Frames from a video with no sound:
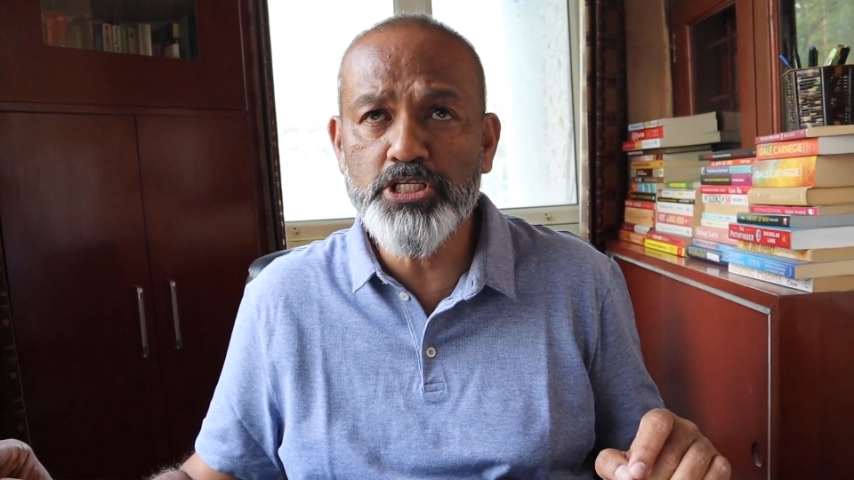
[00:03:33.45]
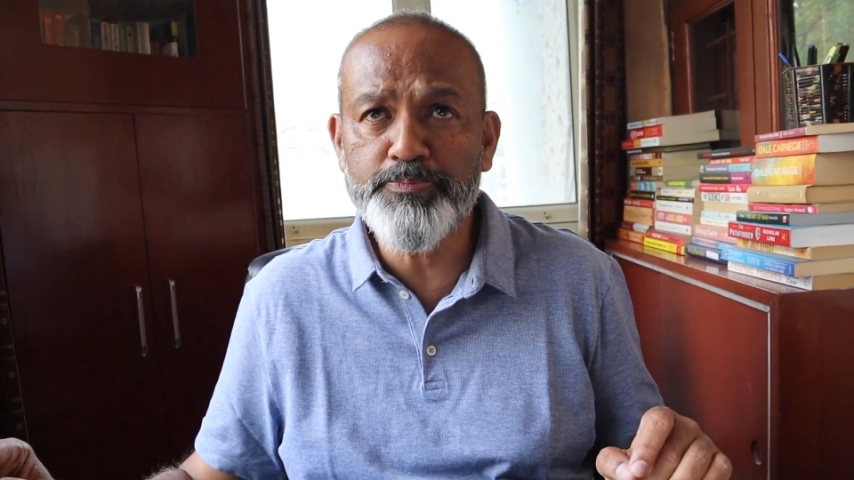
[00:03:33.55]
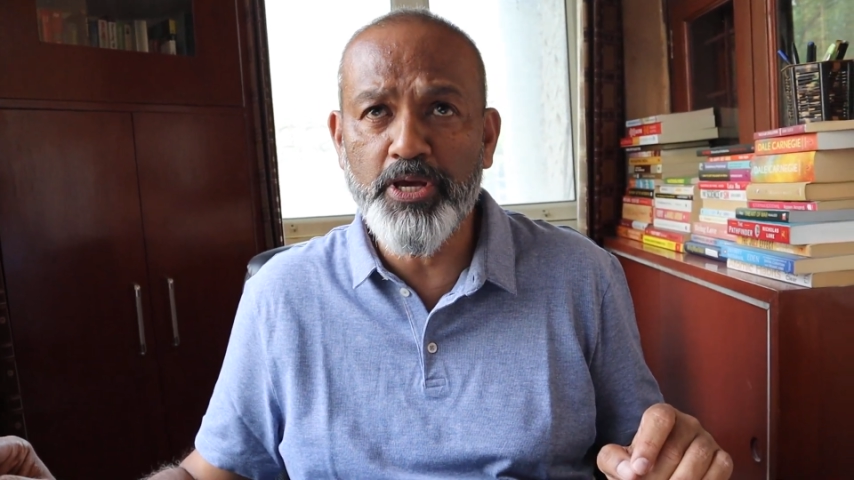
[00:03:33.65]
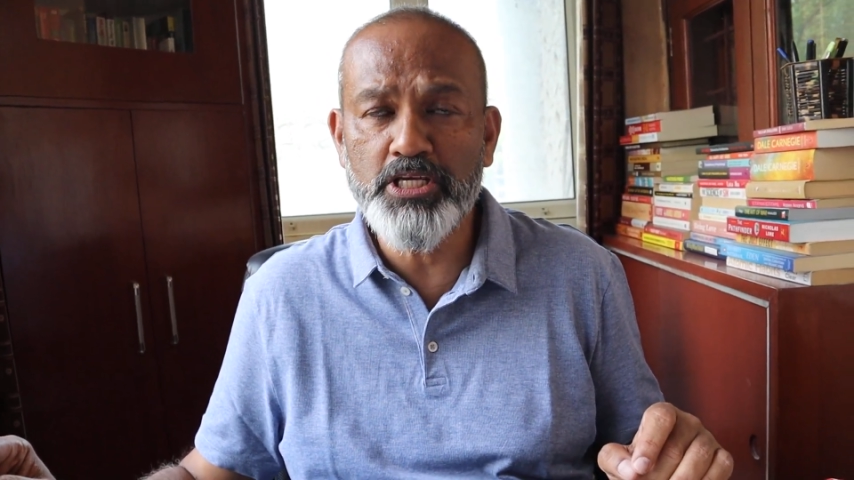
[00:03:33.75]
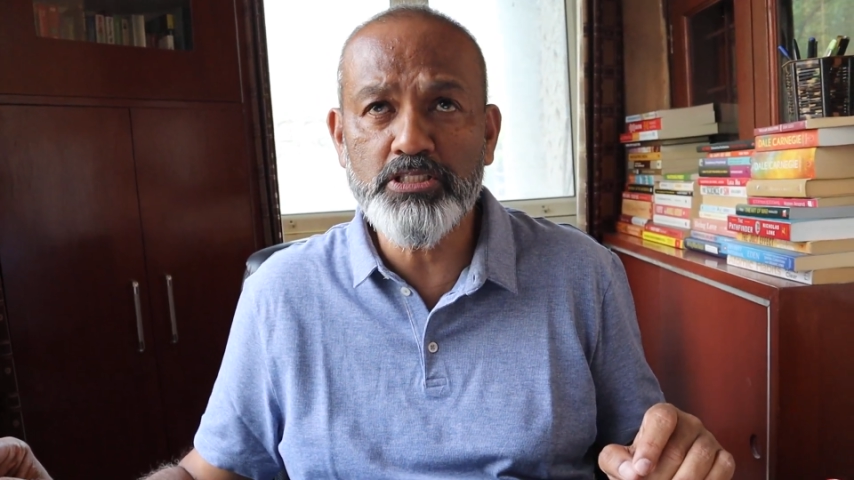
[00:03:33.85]

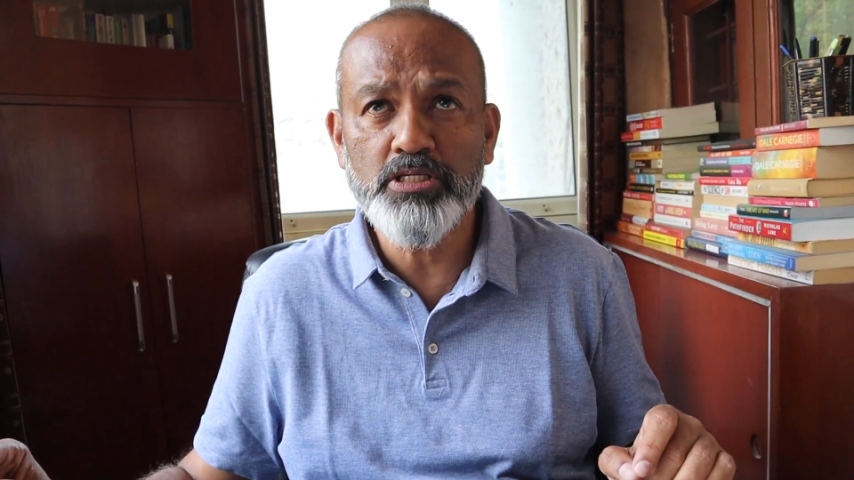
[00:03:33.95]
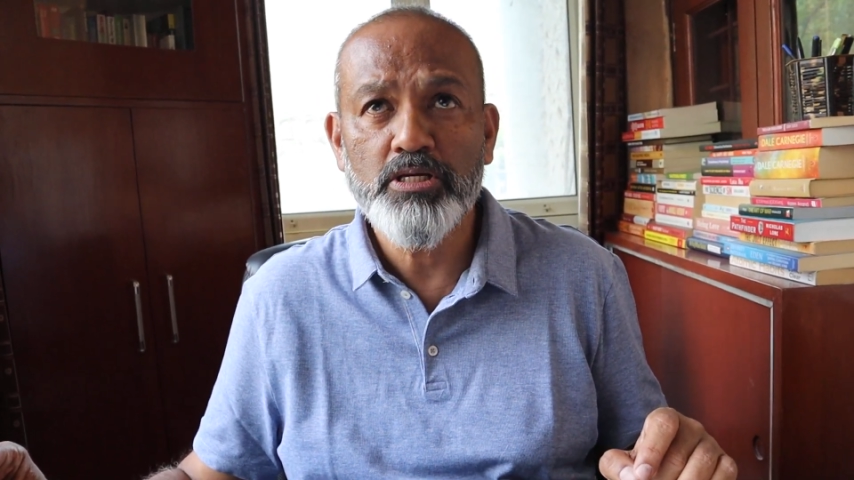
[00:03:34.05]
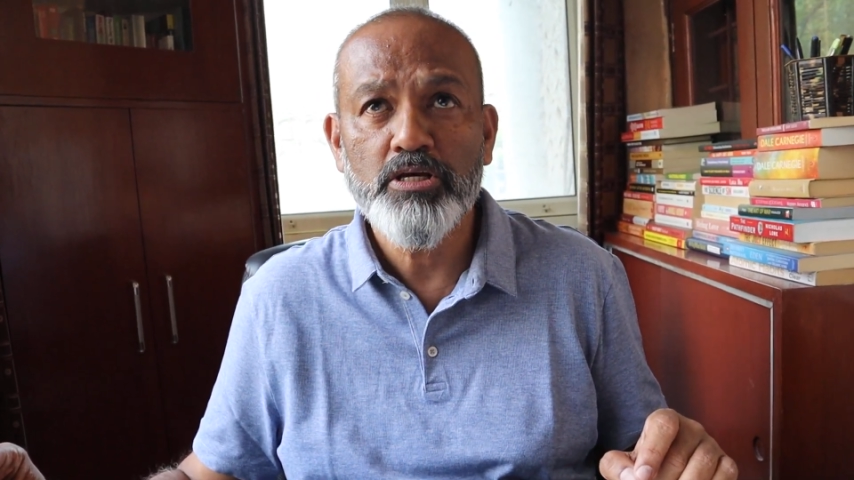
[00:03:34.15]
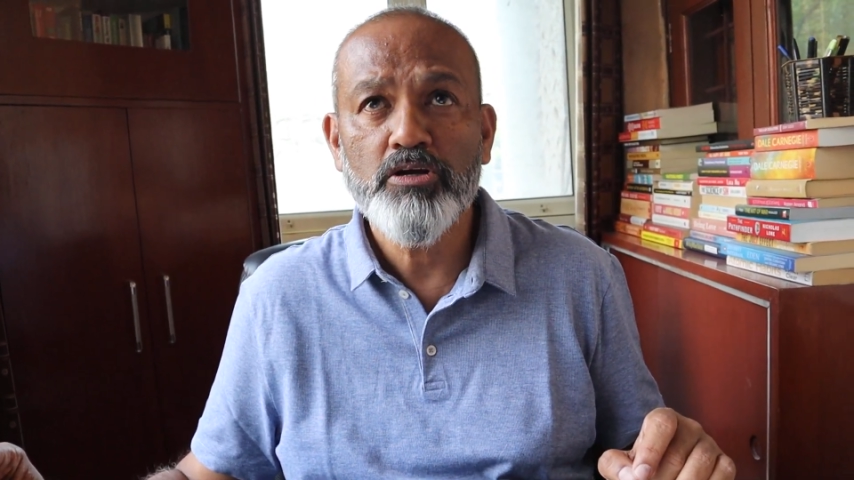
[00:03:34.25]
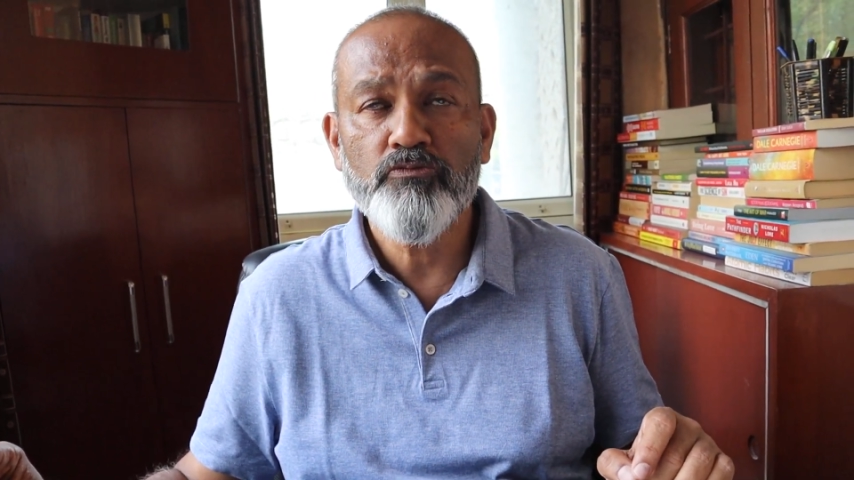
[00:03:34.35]
space,
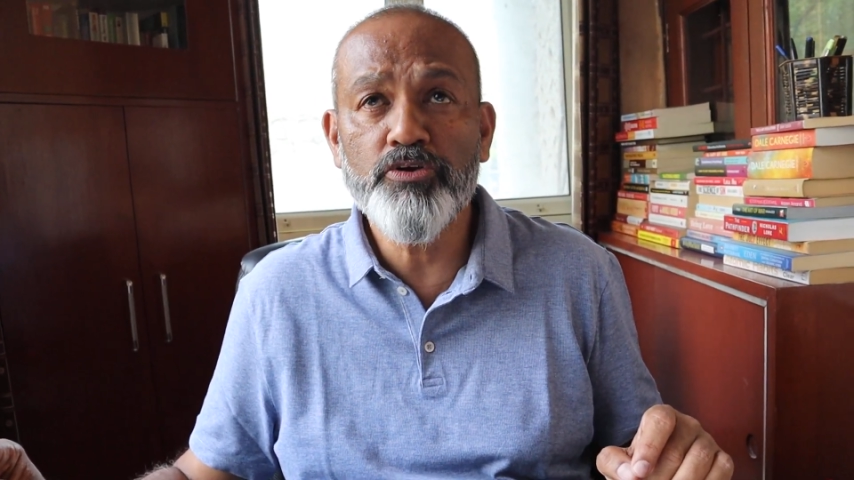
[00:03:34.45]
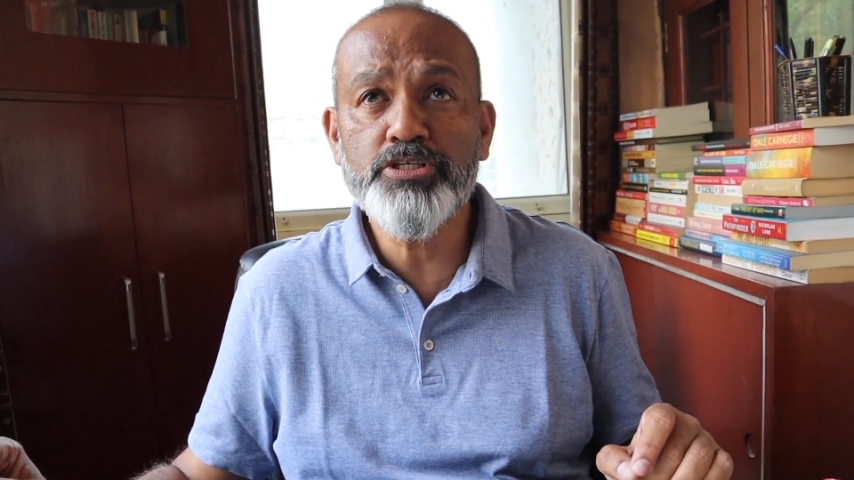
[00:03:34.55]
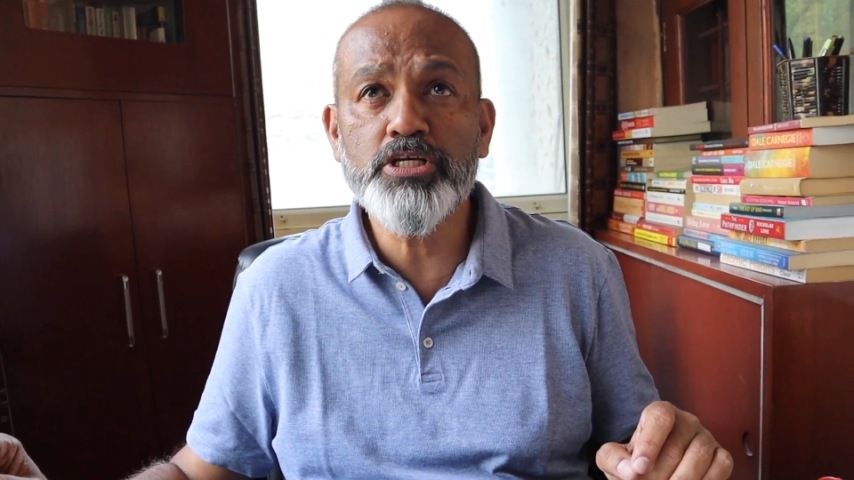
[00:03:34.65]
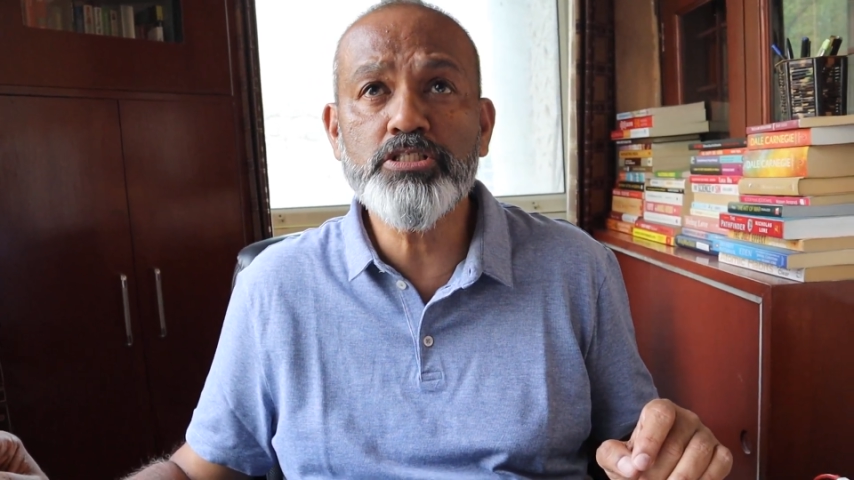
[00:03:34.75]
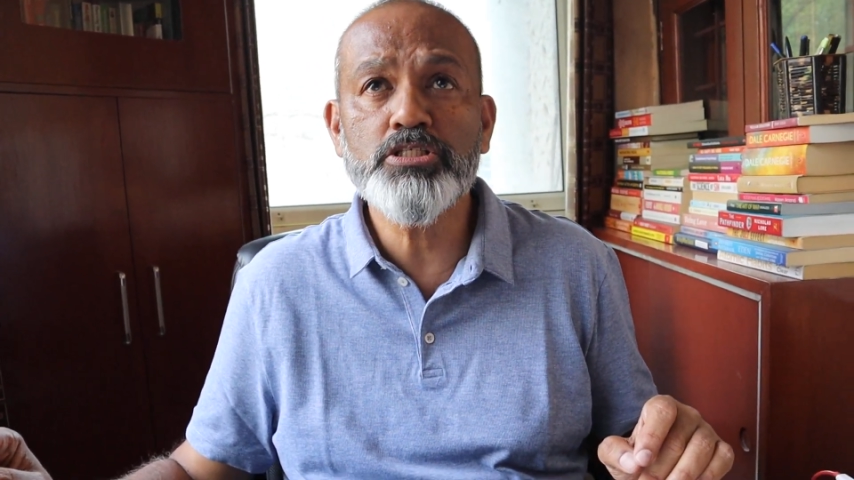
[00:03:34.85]

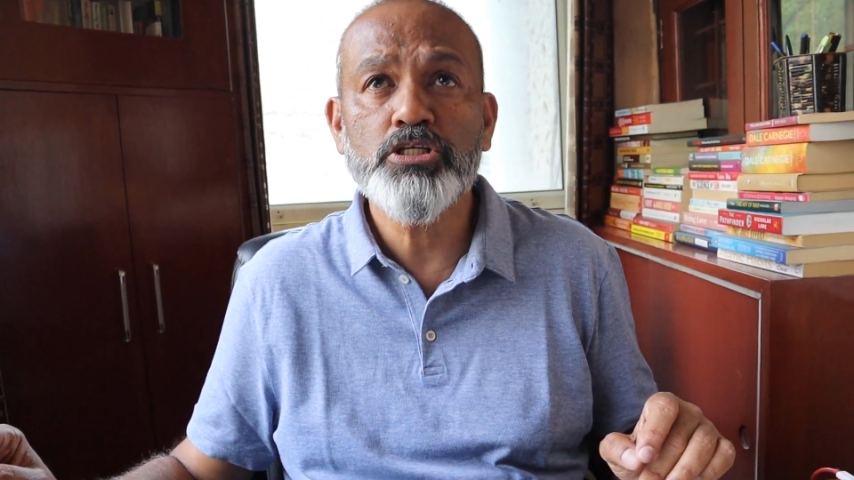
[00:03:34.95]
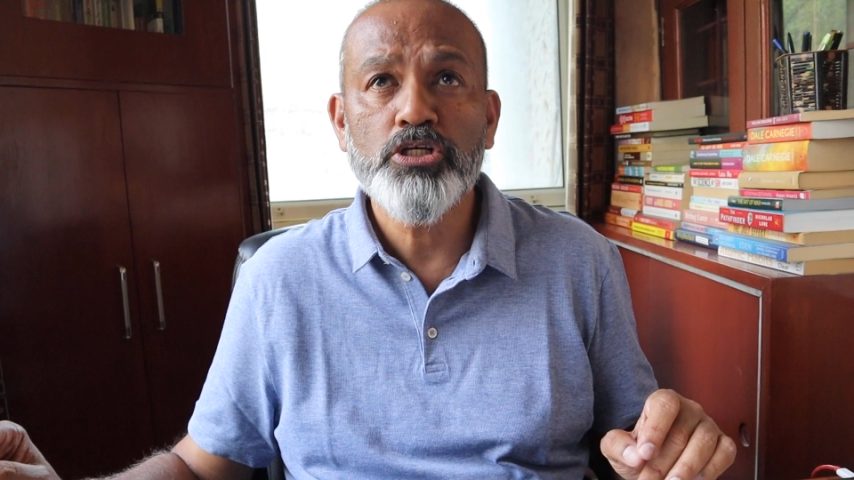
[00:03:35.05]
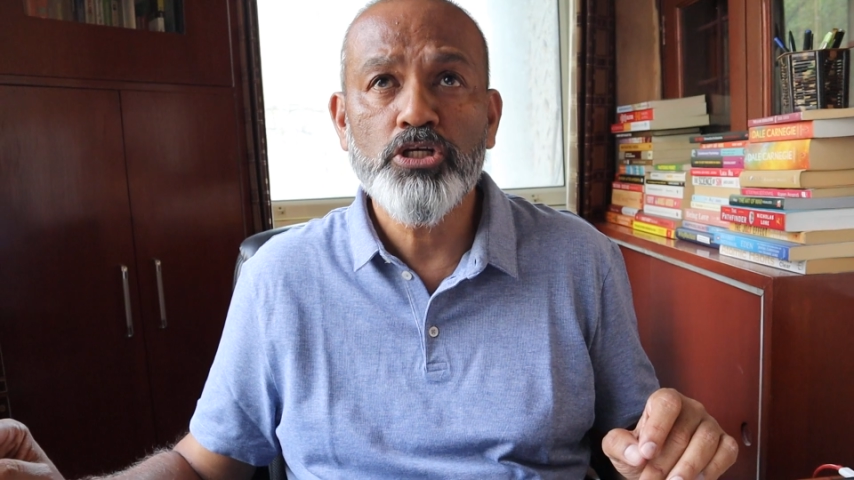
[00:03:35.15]
which is